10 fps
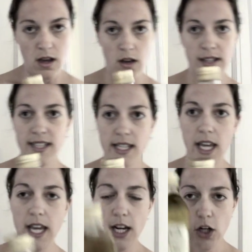you can see
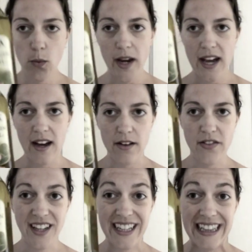here we have
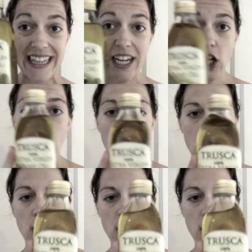the clear